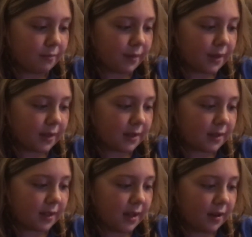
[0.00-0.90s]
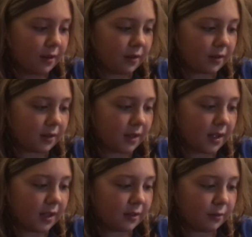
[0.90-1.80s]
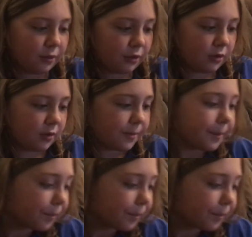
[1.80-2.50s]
because they hurt the animals.